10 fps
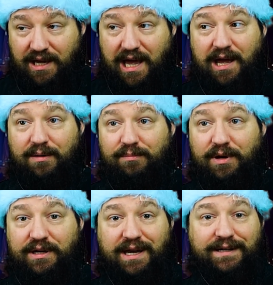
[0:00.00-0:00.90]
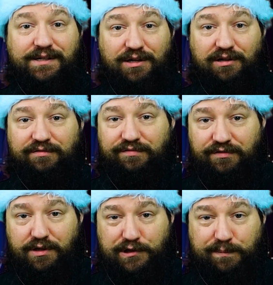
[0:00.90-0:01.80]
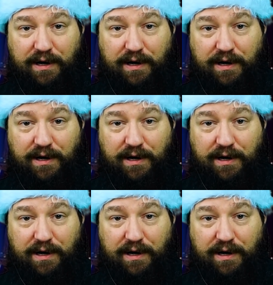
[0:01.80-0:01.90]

am a kid of Dutch